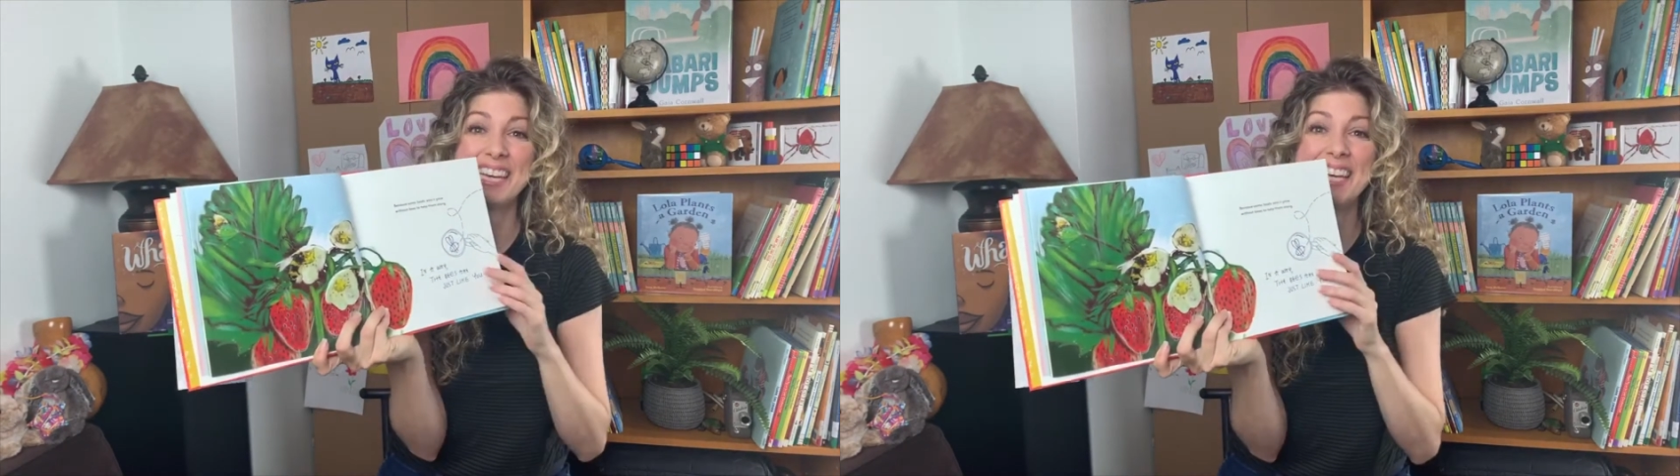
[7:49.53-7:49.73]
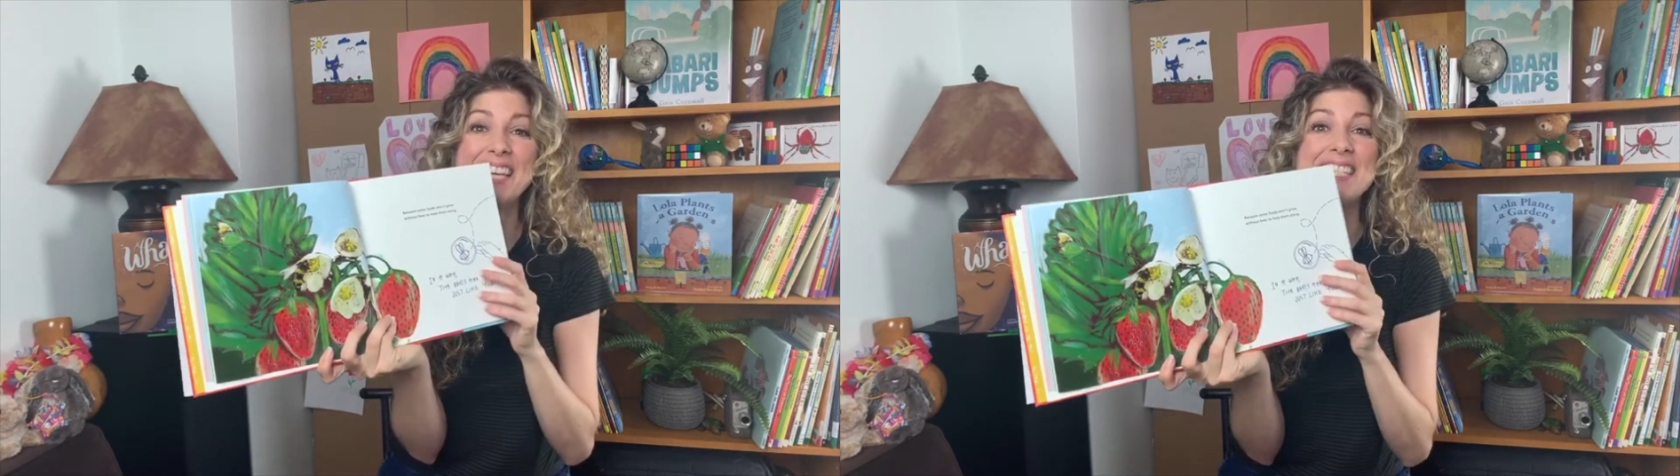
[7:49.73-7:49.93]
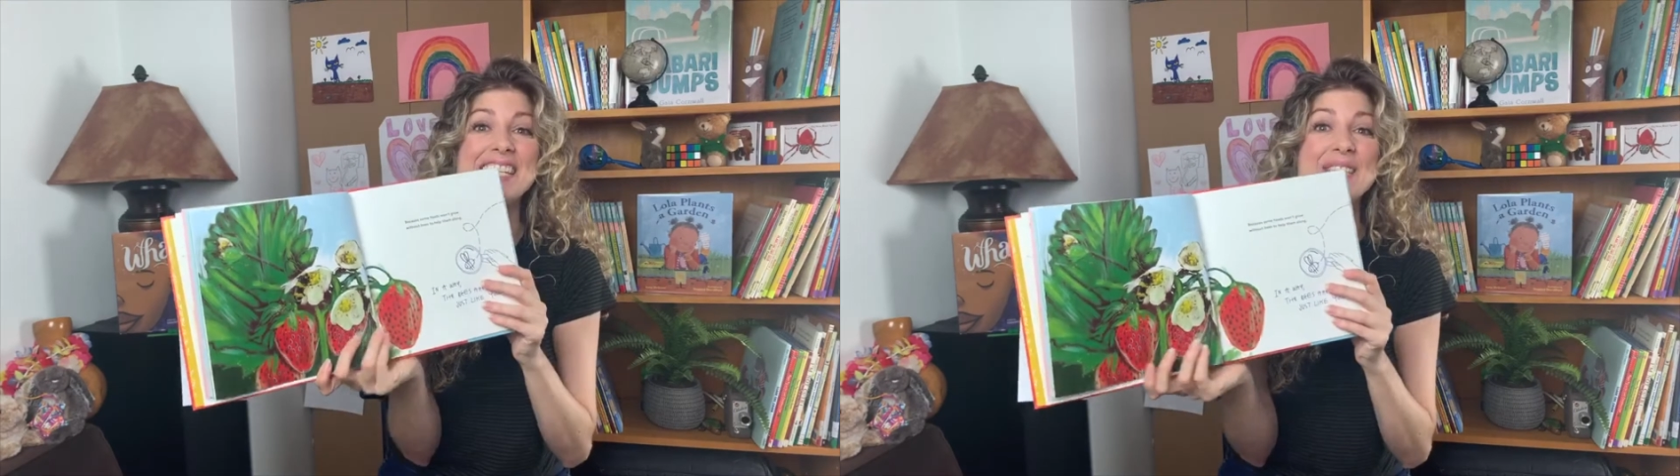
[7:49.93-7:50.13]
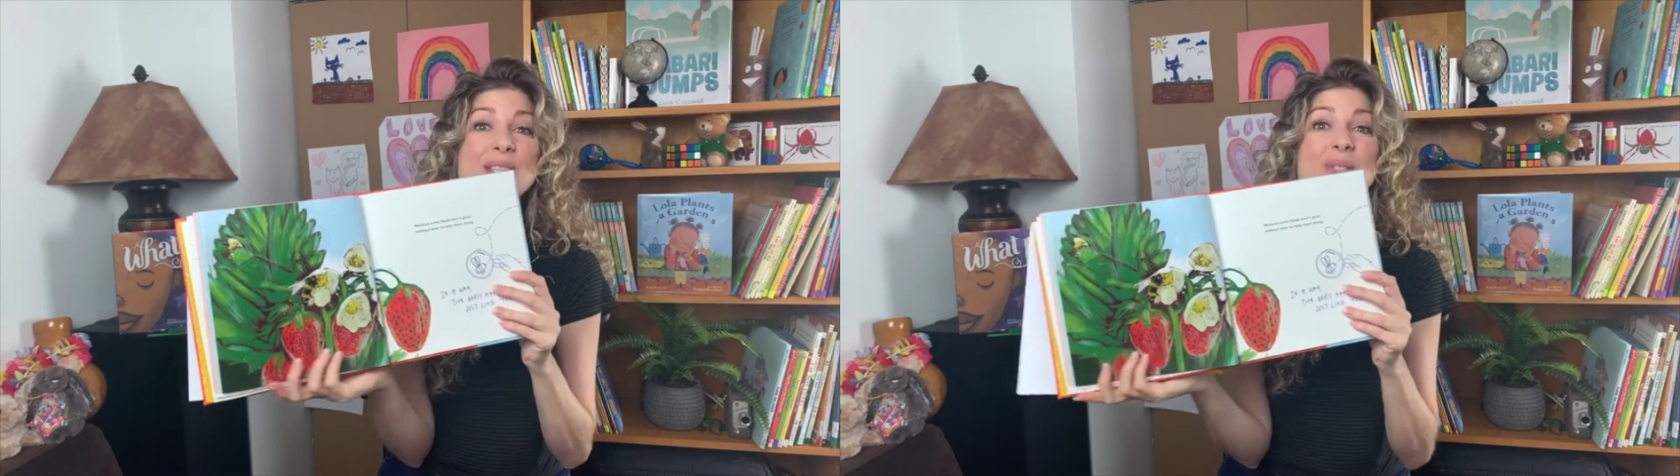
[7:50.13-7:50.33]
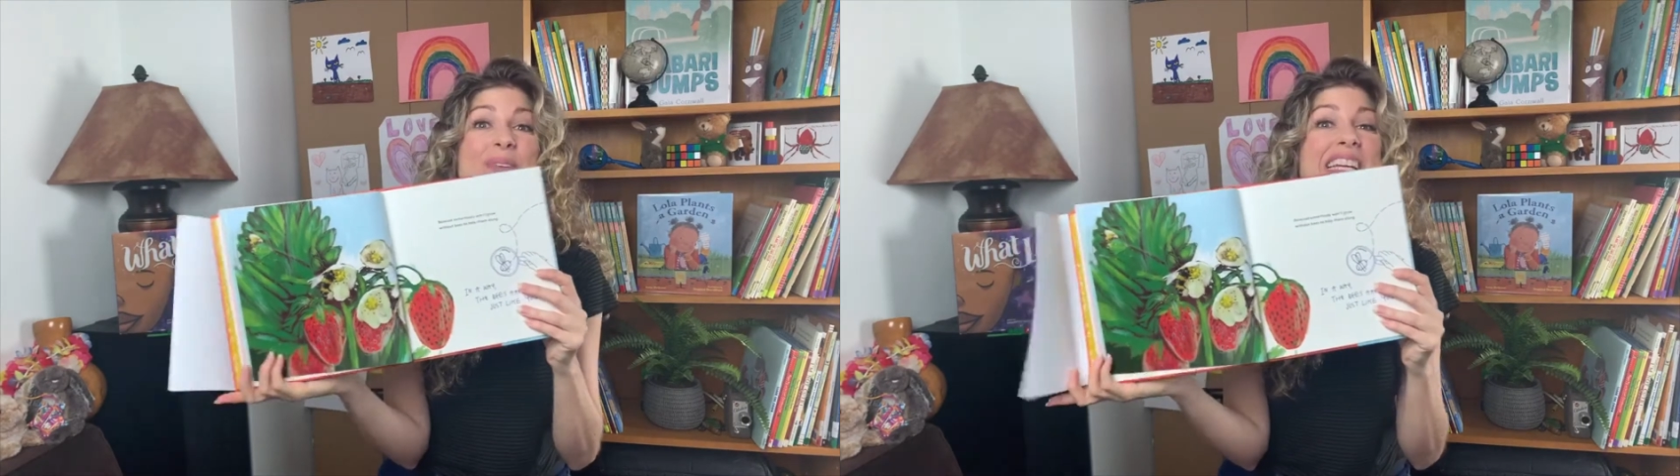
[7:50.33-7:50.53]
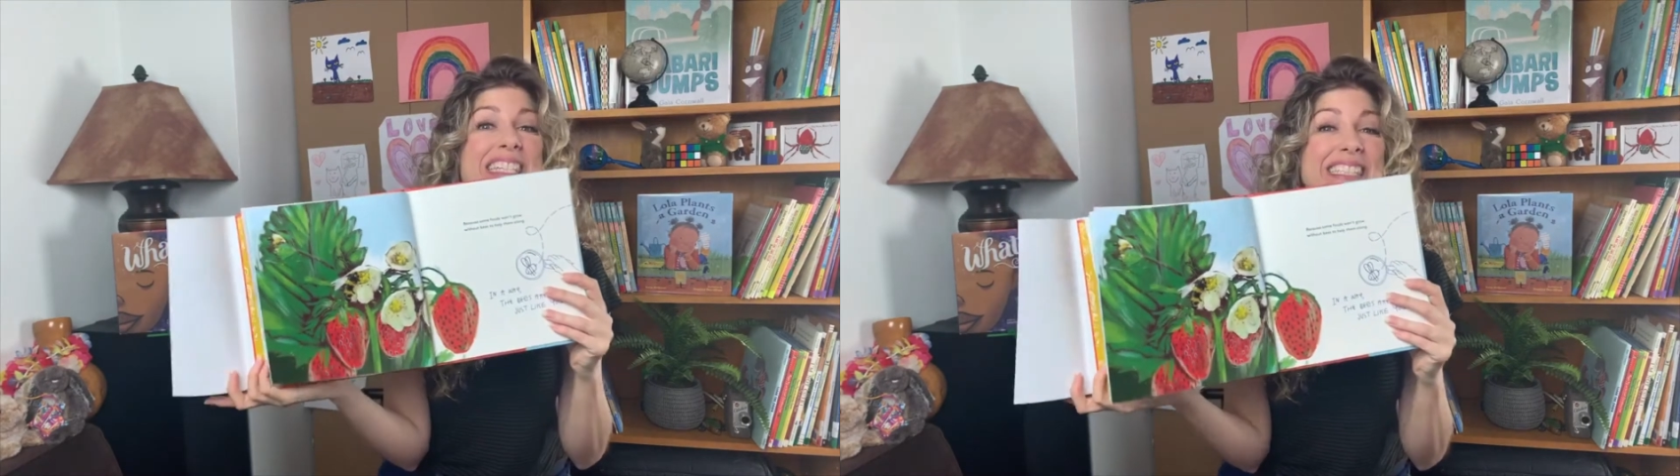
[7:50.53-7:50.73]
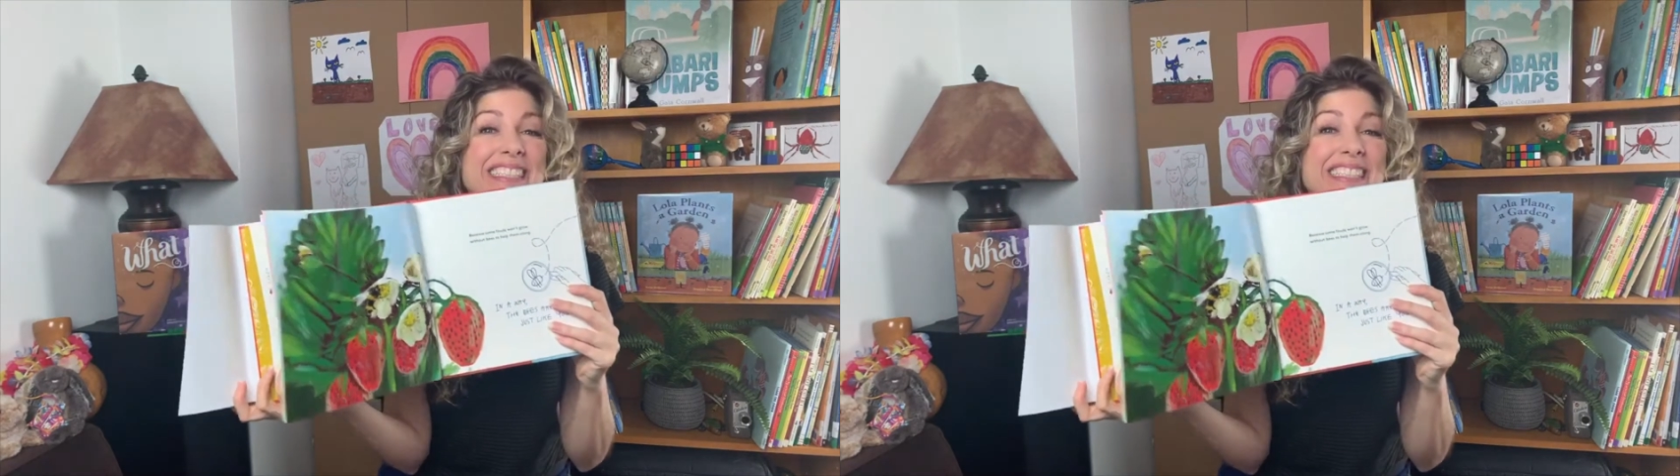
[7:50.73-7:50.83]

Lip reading: Is it sweet?